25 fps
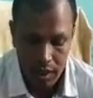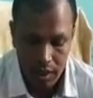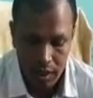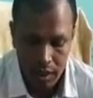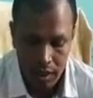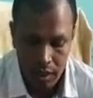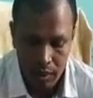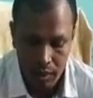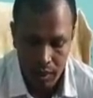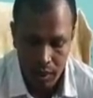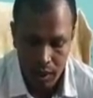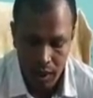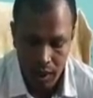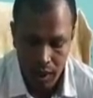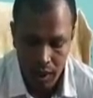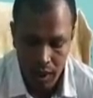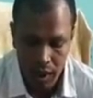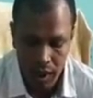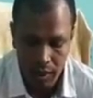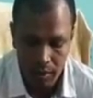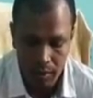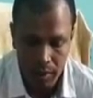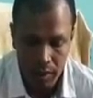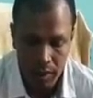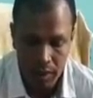Then we
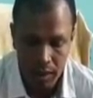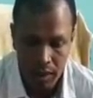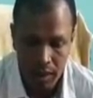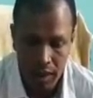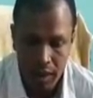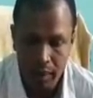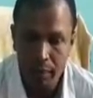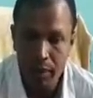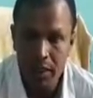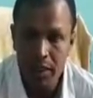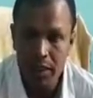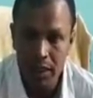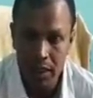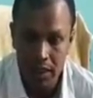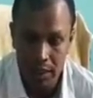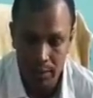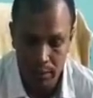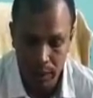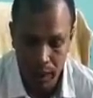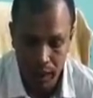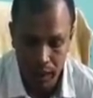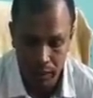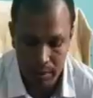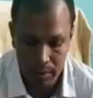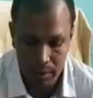have in chemistry
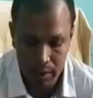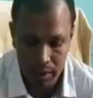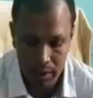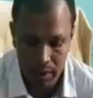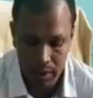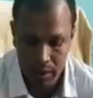department.